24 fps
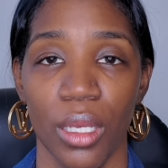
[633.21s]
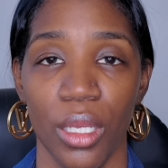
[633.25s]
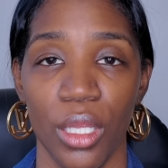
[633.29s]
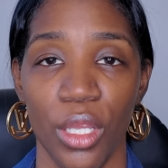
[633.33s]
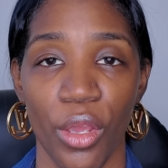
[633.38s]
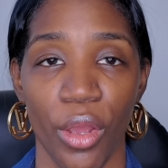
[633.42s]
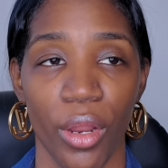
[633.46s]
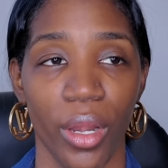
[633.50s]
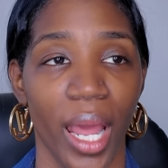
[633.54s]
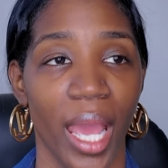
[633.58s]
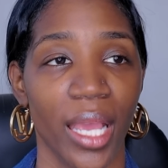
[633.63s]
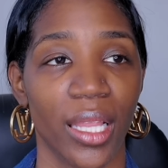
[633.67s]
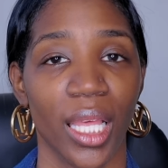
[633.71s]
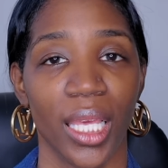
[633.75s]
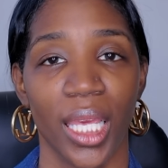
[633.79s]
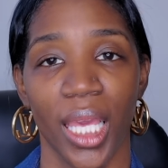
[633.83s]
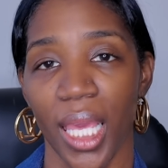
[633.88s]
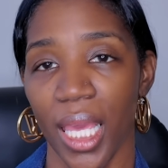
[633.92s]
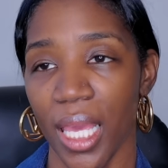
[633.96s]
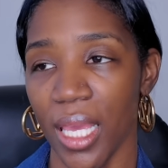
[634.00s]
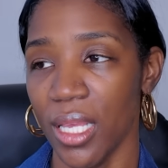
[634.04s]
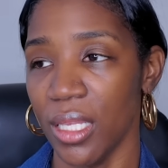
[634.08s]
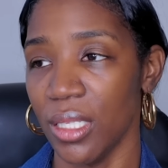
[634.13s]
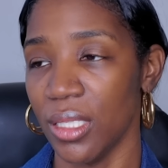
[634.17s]
You're like, the
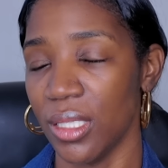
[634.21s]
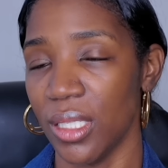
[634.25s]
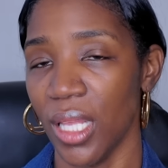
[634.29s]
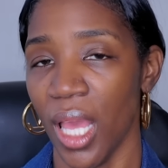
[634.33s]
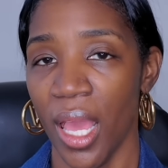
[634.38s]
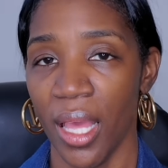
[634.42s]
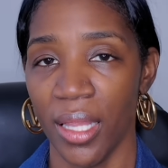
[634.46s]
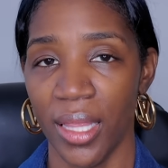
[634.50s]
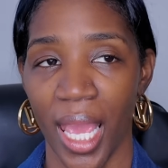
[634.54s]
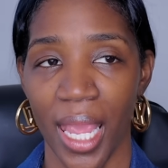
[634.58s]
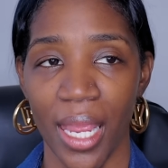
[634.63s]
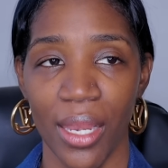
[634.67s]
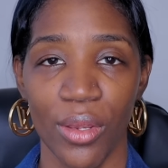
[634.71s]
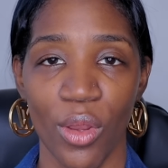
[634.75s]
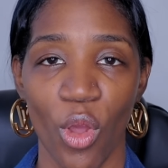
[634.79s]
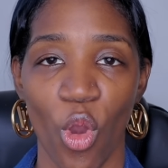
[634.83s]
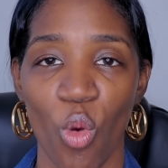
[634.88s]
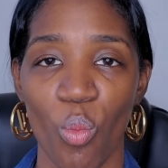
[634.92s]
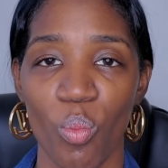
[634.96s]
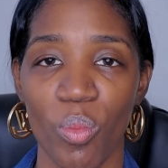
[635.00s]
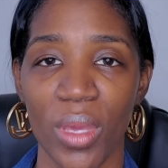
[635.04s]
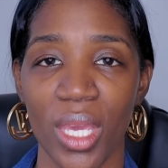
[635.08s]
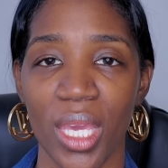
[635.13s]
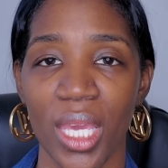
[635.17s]
kids, they
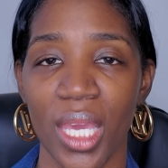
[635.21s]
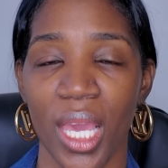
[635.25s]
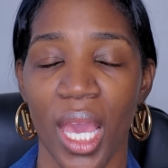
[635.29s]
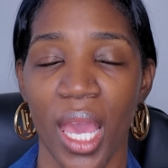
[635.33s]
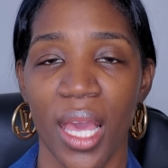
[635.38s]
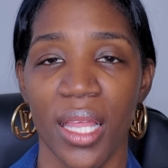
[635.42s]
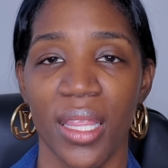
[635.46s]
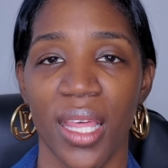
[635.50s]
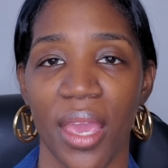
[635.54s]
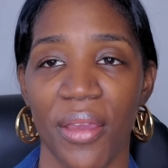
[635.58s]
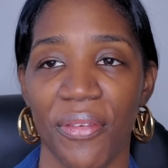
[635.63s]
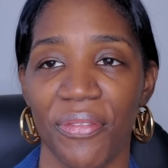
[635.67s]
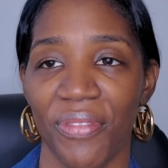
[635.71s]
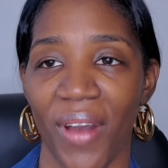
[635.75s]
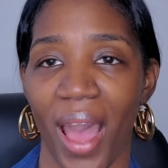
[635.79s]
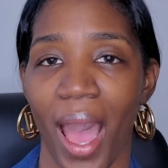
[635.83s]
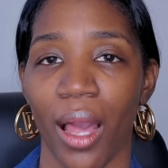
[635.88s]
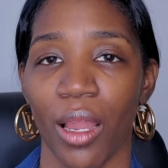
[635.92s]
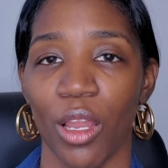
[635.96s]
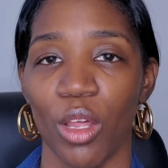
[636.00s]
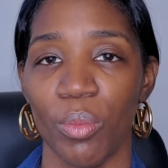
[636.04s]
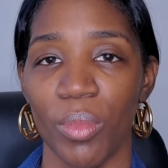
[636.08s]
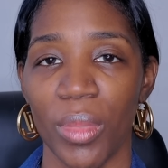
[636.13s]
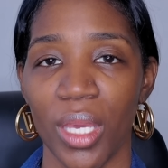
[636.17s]
know me, they
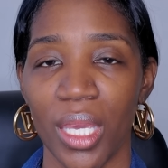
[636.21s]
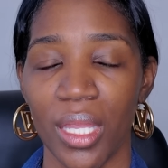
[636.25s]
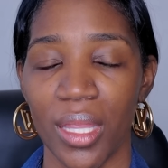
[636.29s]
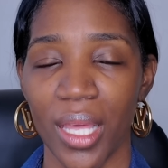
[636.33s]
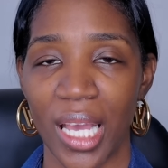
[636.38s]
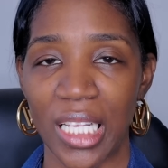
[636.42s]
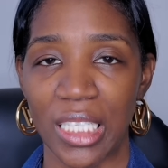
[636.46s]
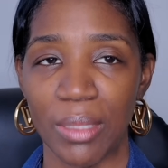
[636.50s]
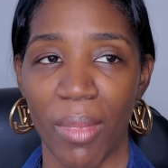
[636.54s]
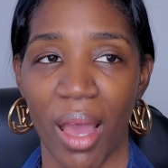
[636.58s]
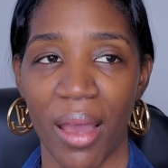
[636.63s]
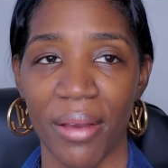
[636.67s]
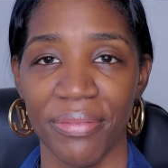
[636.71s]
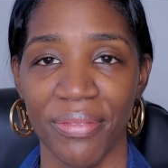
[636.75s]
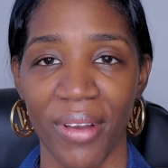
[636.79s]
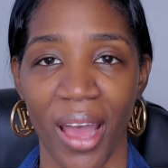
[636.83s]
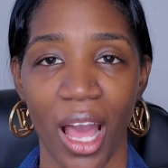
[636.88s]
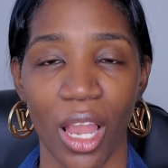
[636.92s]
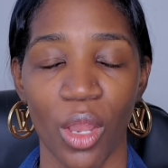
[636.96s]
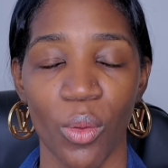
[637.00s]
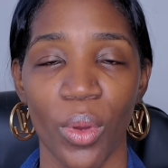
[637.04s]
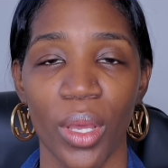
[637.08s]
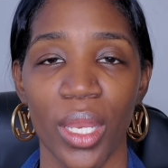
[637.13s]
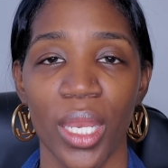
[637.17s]
follow me, that's my
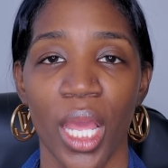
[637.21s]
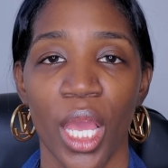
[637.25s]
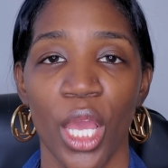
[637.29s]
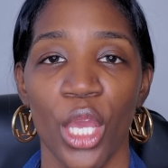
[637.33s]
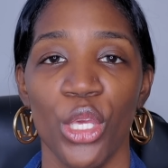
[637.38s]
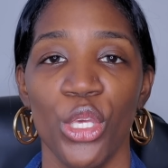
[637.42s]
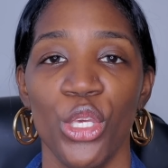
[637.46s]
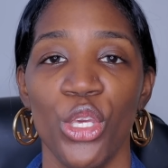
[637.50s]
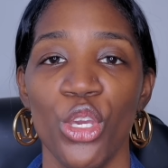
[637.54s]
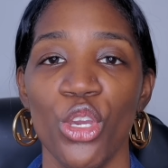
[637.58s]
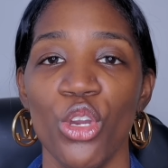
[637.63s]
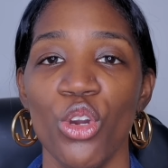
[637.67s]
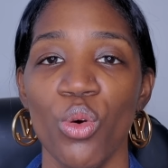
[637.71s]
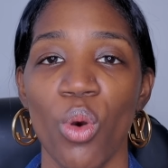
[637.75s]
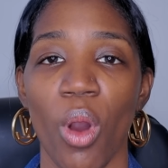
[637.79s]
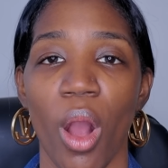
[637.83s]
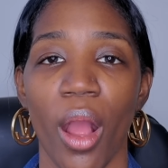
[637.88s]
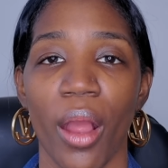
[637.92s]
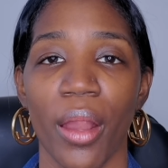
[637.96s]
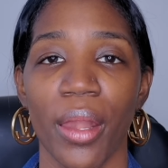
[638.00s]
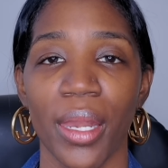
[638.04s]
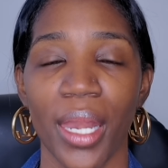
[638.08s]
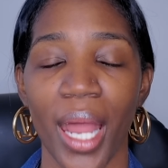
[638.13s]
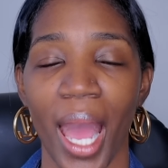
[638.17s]
following. You
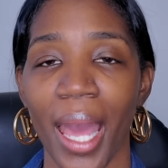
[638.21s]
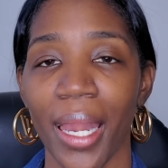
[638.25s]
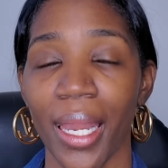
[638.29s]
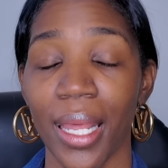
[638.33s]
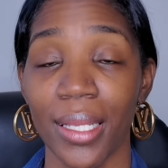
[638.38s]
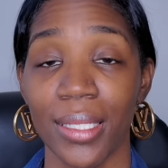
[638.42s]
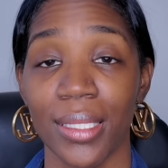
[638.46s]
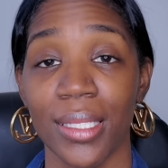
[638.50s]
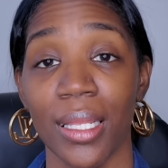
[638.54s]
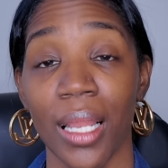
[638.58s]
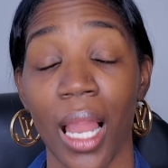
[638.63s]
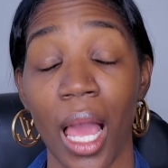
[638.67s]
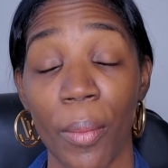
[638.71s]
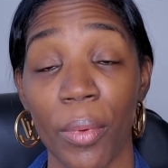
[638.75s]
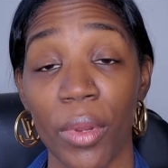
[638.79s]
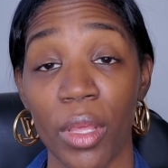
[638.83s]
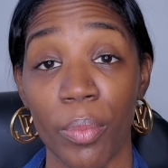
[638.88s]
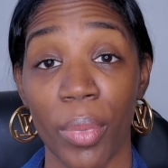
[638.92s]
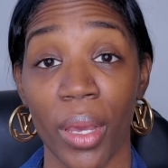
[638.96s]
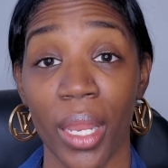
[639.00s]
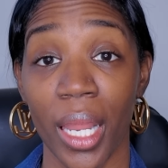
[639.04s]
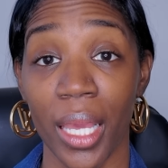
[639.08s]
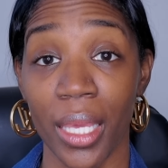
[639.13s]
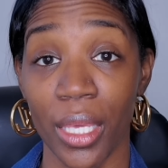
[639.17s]
are not a celebrity,
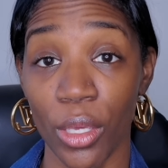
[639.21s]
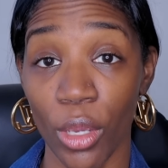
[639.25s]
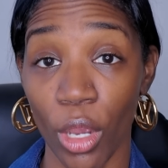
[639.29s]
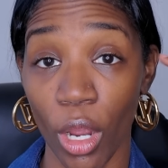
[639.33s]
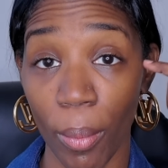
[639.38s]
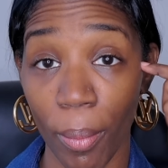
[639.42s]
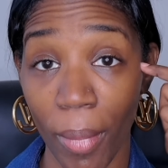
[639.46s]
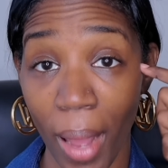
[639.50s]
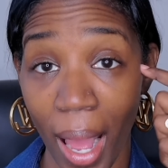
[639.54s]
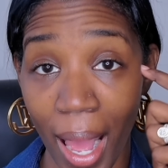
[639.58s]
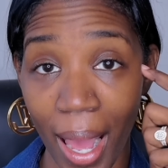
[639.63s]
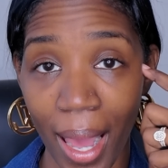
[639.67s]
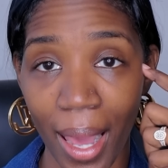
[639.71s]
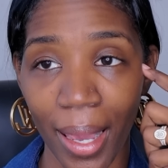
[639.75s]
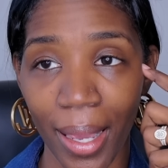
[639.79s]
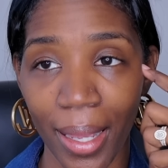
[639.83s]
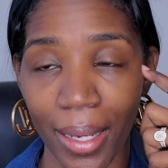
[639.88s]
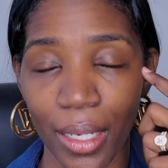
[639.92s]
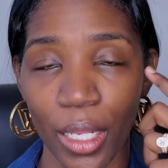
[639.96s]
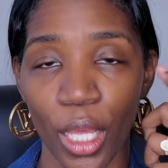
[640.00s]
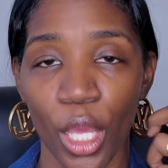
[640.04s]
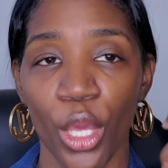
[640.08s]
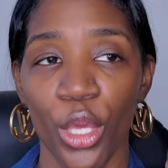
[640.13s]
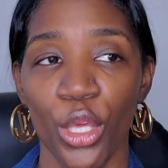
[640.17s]
but in your
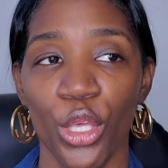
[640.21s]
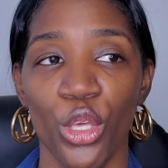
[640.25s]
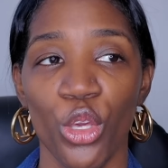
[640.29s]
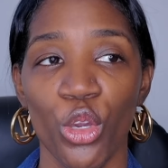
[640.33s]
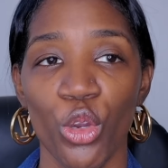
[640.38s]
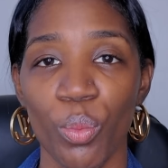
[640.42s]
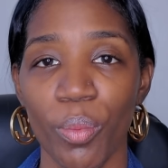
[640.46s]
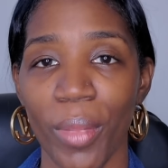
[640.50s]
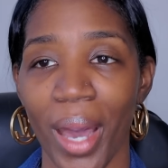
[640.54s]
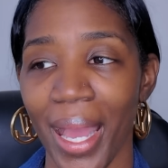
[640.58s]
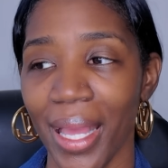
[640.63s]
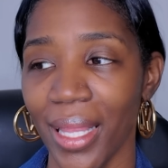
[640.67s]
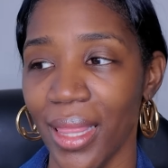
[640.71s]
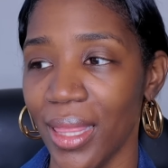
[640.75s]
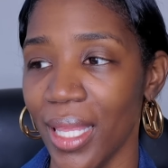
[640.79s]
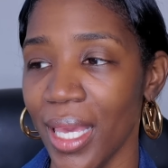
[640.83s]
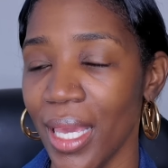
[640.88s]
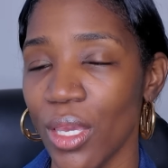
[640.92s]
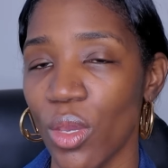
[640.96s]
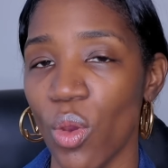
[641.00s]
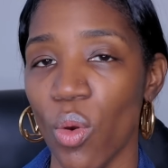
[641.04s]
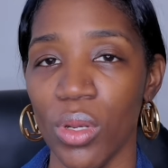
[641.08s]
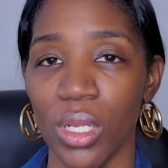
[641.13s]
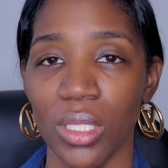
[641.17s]
mind, you might
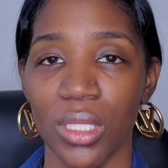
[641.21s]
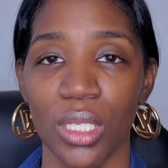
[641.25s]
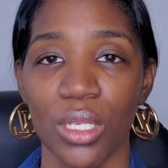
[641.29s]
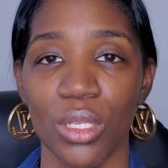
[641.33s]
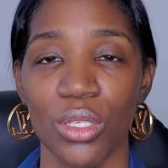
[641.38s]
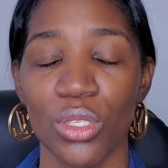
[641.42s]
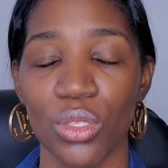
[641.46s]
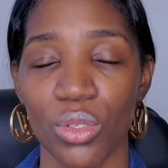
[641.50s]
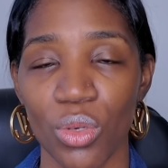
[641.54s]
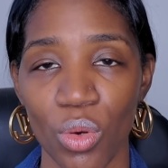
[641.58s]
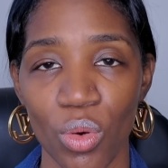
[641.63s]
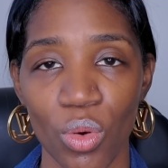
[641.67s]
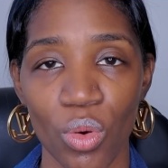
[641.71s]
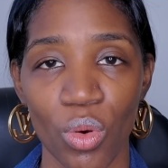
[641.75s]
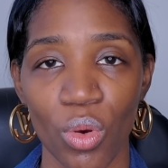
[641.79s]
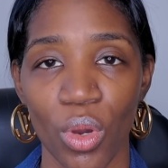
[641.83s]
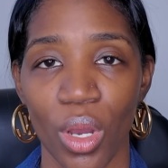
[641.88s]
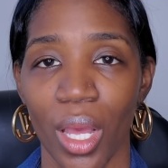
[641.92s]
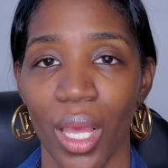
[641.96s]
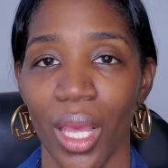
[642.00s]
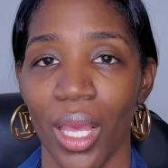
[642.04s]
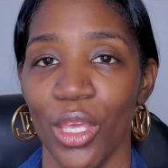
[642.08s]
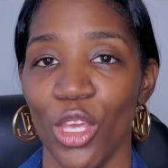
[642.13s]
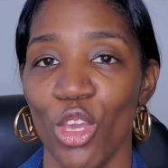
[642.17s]
think going into the school,
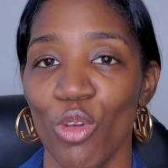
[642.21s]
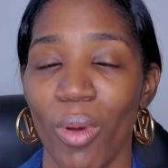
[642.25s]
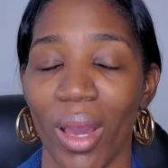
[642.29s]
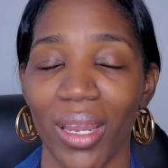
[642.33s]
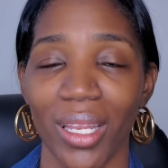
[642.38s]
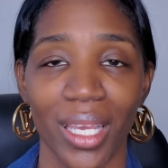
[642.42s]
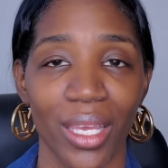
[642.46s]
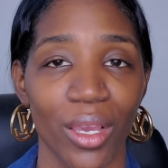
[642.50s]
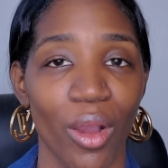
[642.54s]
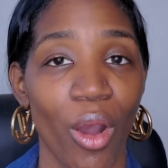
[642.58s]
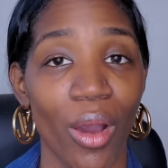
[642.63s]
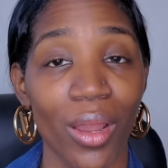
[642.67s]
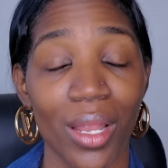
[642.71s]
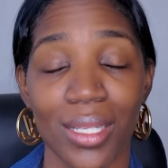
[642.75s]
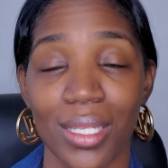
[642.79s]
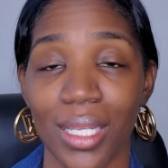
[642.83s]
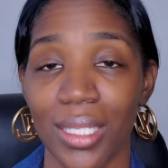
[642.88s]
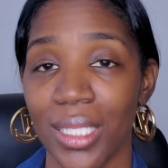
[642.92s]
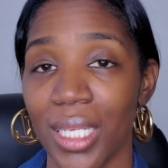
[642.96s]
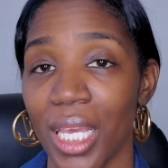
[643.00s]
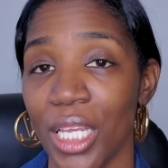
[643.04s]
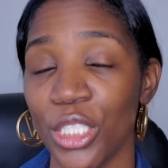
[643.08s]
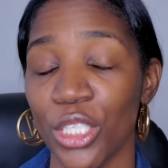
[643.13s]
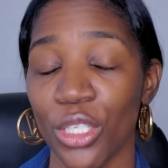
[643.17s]
you about to get all this
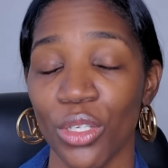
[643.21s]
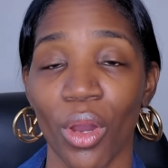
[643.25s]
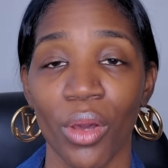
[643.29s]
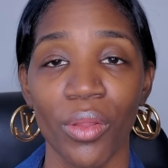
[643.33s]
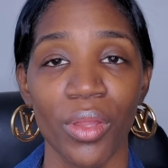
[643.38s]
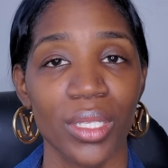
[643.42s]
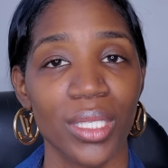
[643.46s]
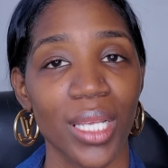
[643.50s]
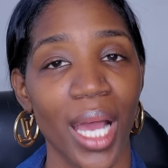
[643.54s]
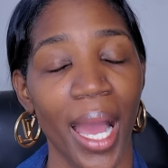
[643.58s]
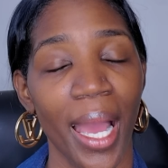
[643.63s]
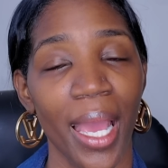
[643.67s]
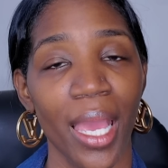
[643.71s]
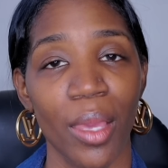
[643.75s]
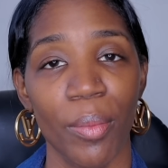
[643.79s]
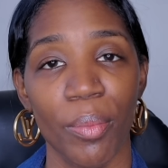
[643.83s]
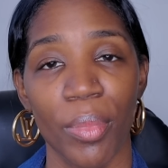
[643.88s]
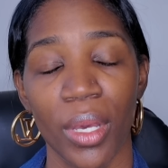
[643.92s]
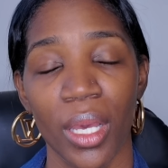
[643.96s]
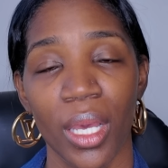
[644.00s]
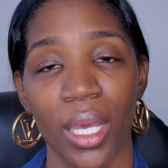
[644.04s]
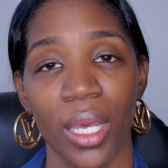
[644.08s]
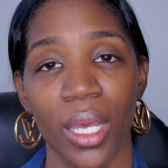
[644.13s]
attention, all this hype.